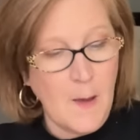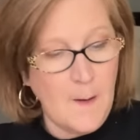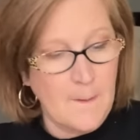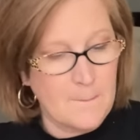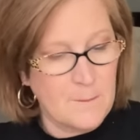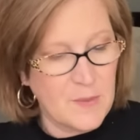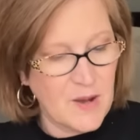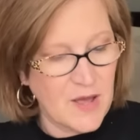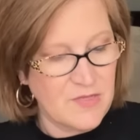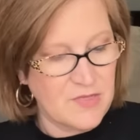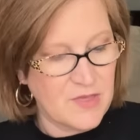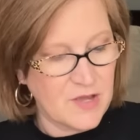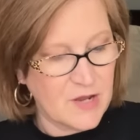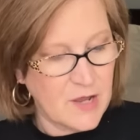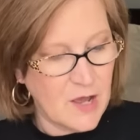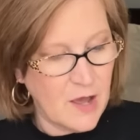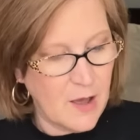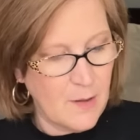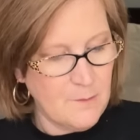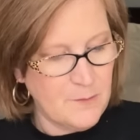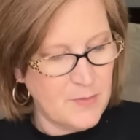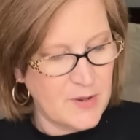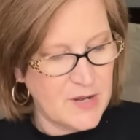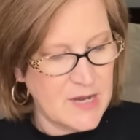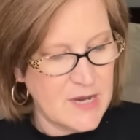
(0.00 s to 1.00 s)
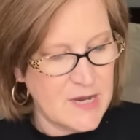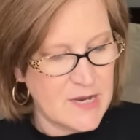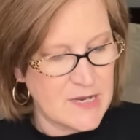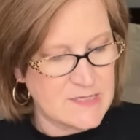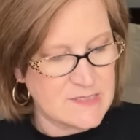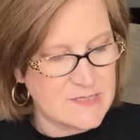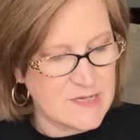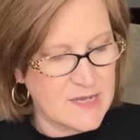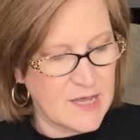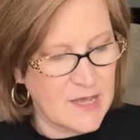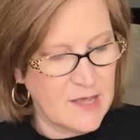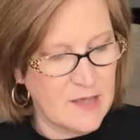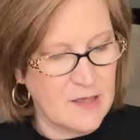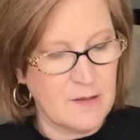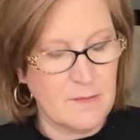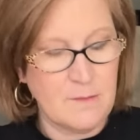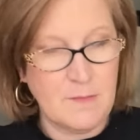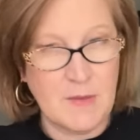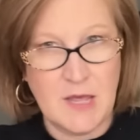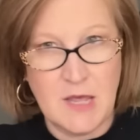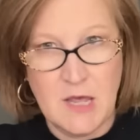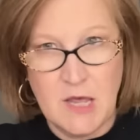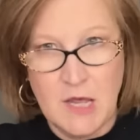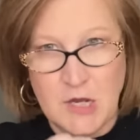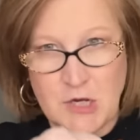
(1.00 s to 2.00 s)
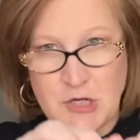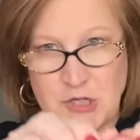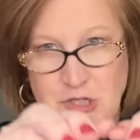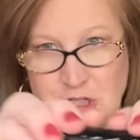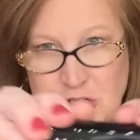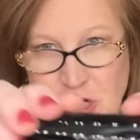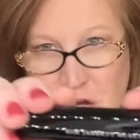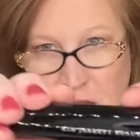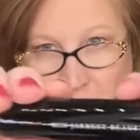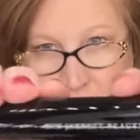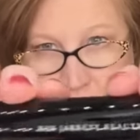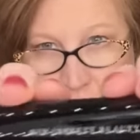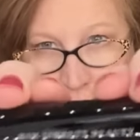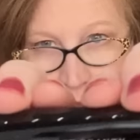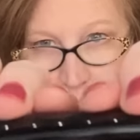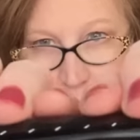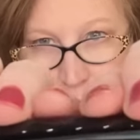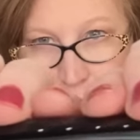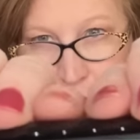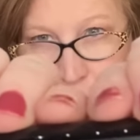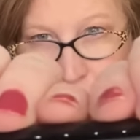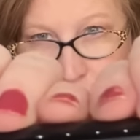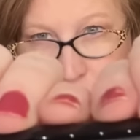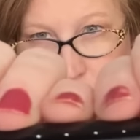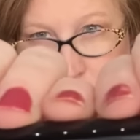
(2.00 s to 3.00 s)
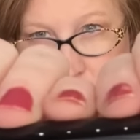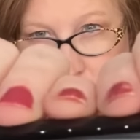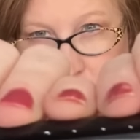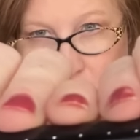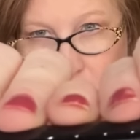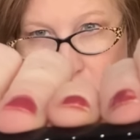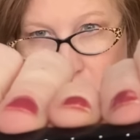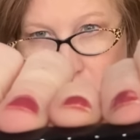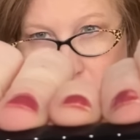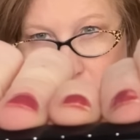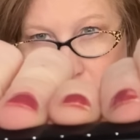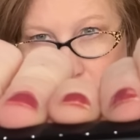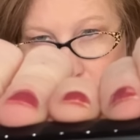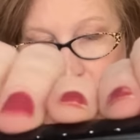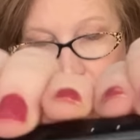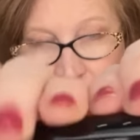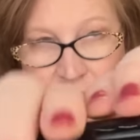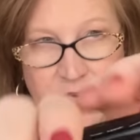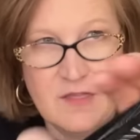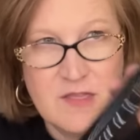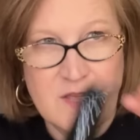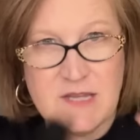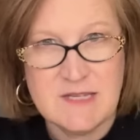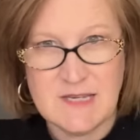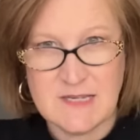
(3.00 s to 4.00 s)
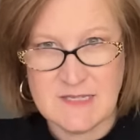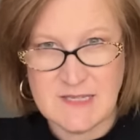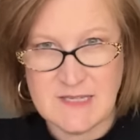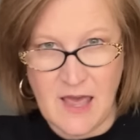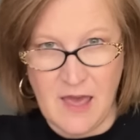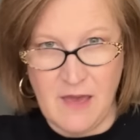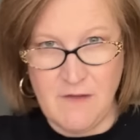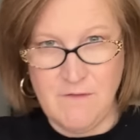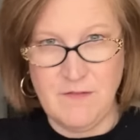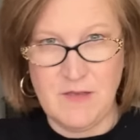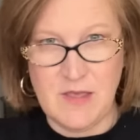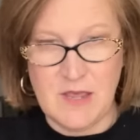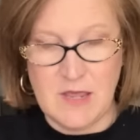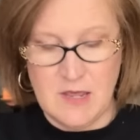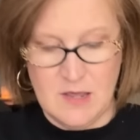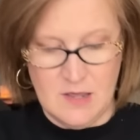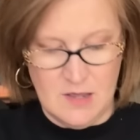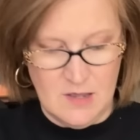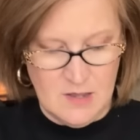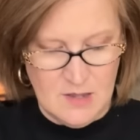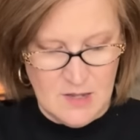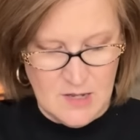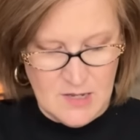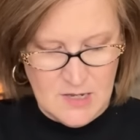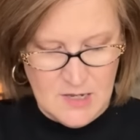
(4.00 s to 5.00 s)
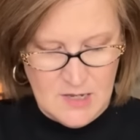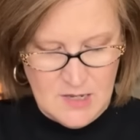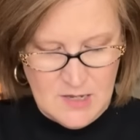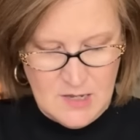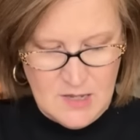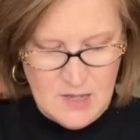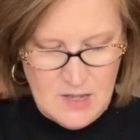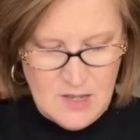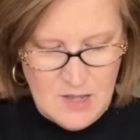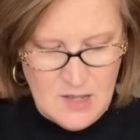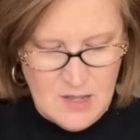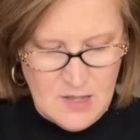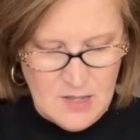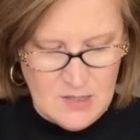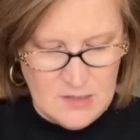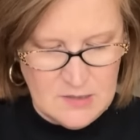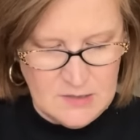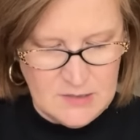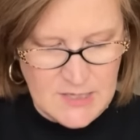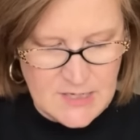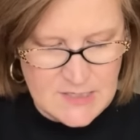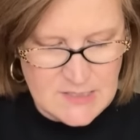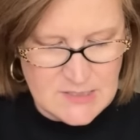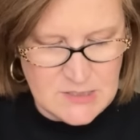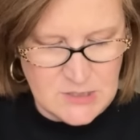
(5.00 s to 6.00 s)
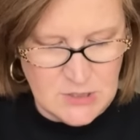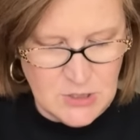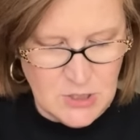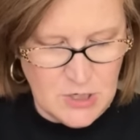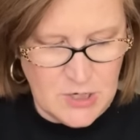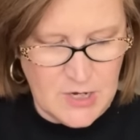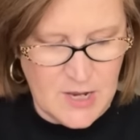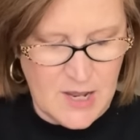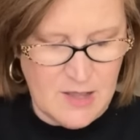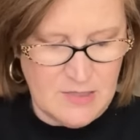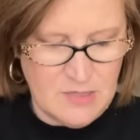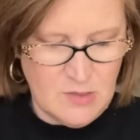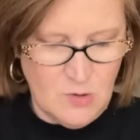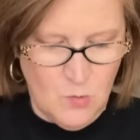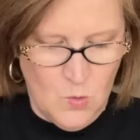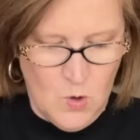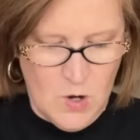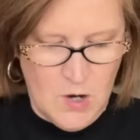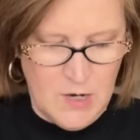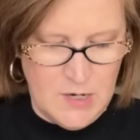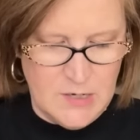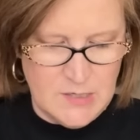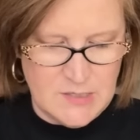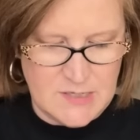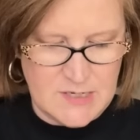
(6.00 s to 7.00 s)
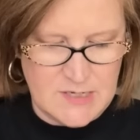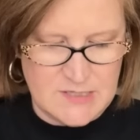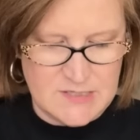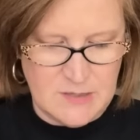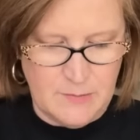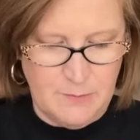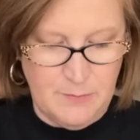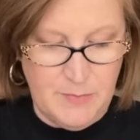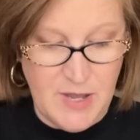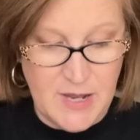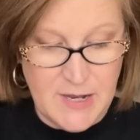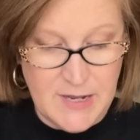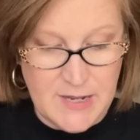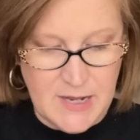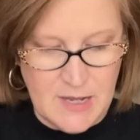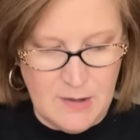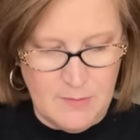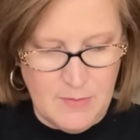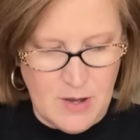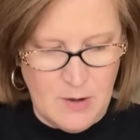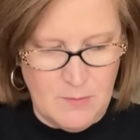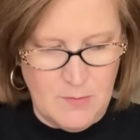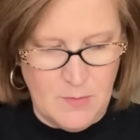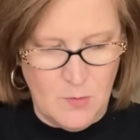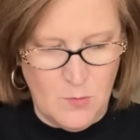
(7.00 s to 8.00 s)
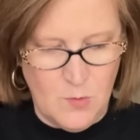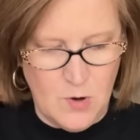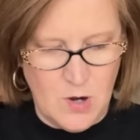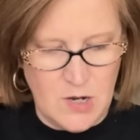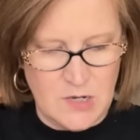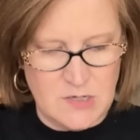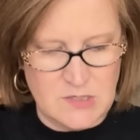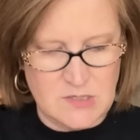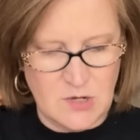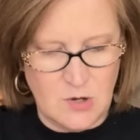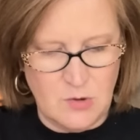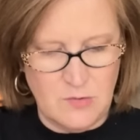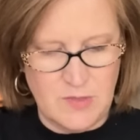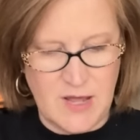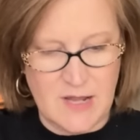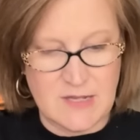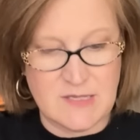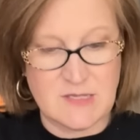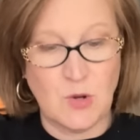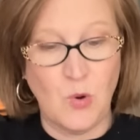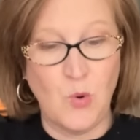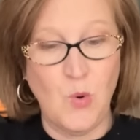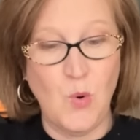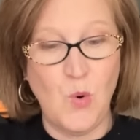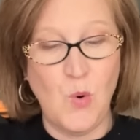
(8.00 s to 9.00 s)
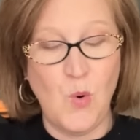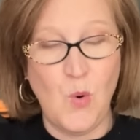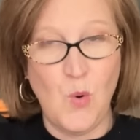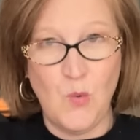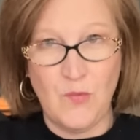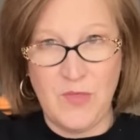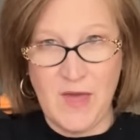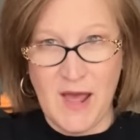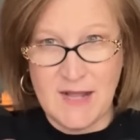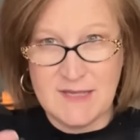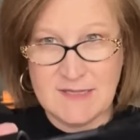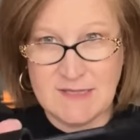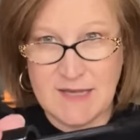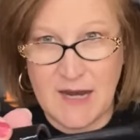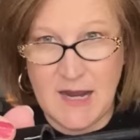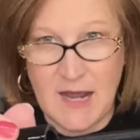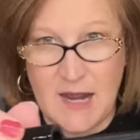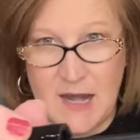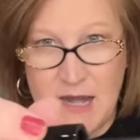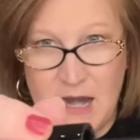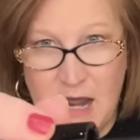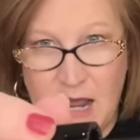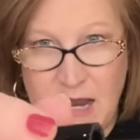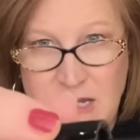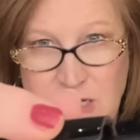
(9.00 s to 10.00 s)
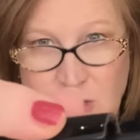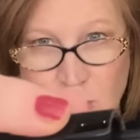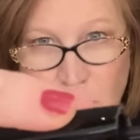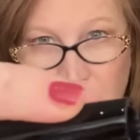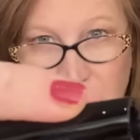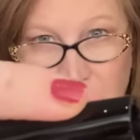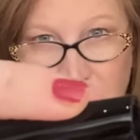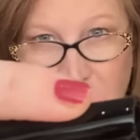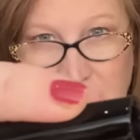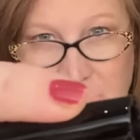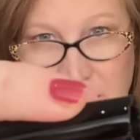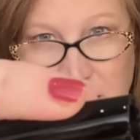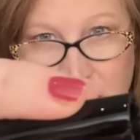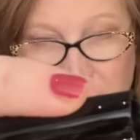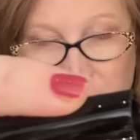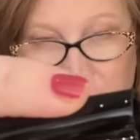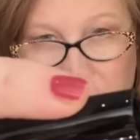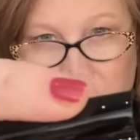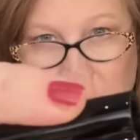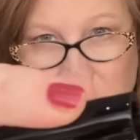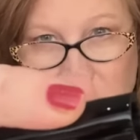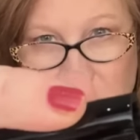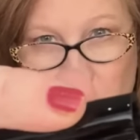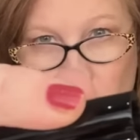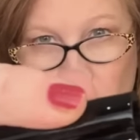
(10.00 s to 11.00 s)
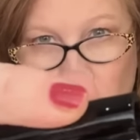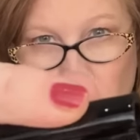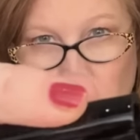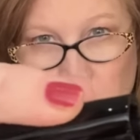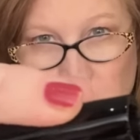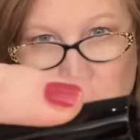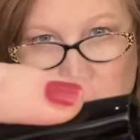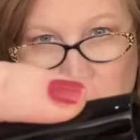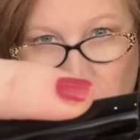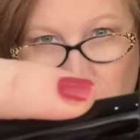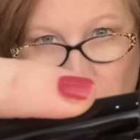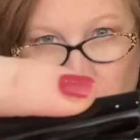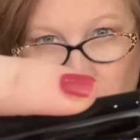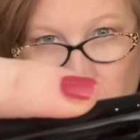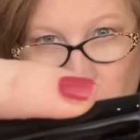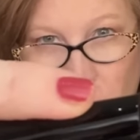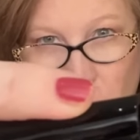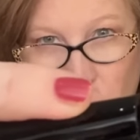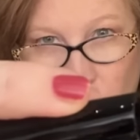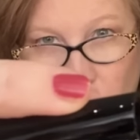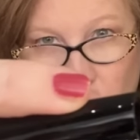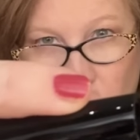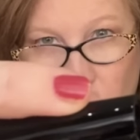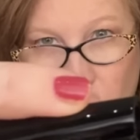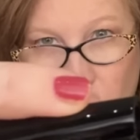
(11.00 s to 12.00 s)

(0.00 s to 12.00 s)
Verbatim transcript: but the company is Kim Jarrett Beauty. This is heavy. Let's look at the wand because I'm picky about my wands. Oh, that's, oh, that's like a nice one. That's like the Diorshow